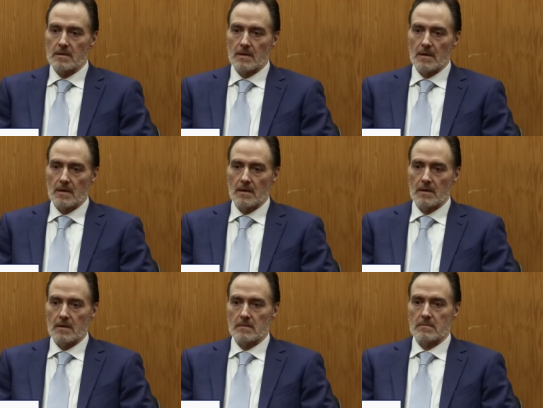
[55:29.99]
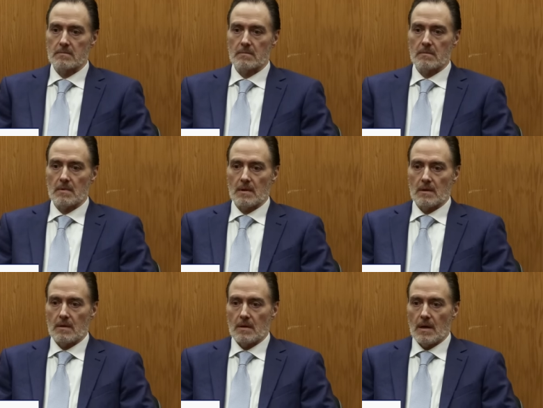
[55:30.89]
Uh,
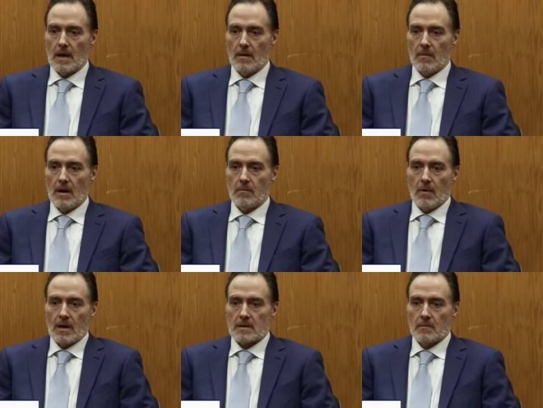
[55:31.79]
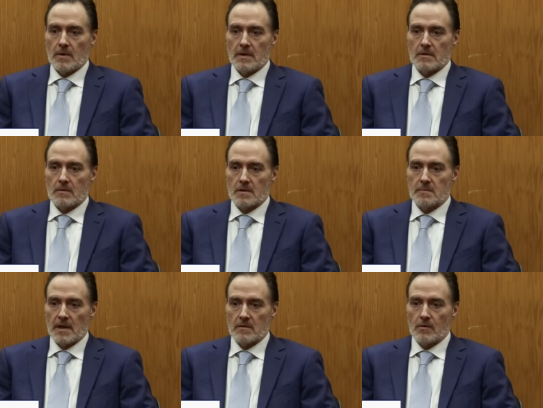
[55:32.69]
I, I, walked away towards
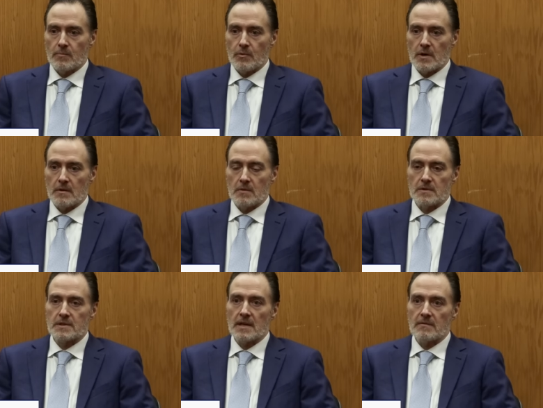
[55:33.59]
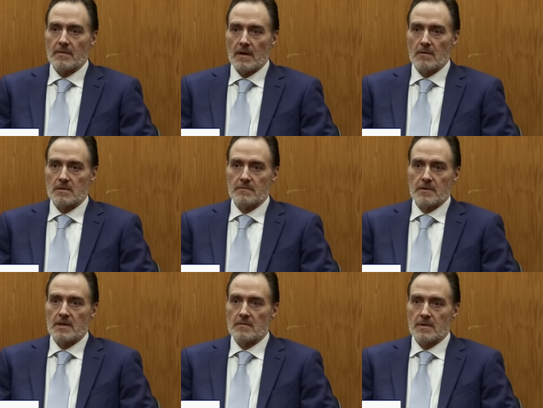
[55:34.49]
my group where it was safe. I was
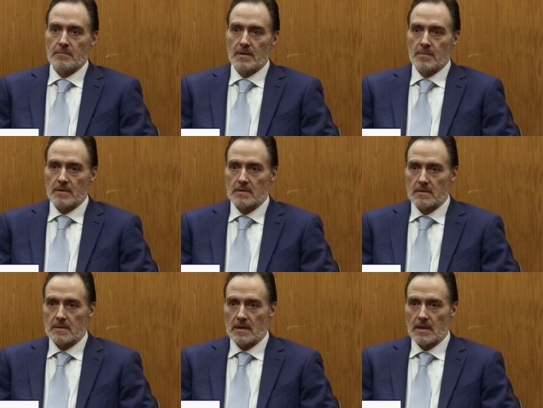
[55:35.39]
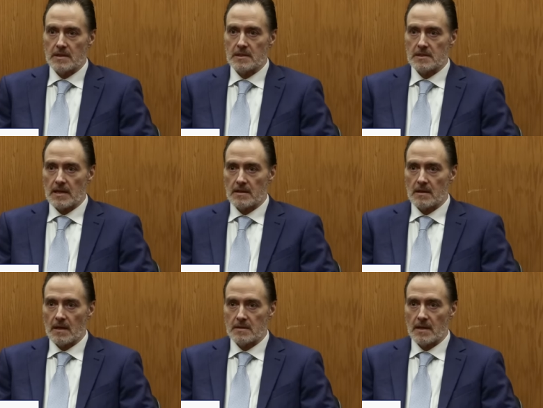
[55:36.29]
afraid of the people that I just had
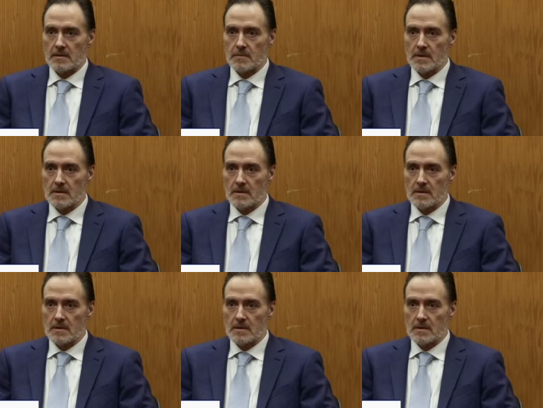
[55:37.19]
contact with.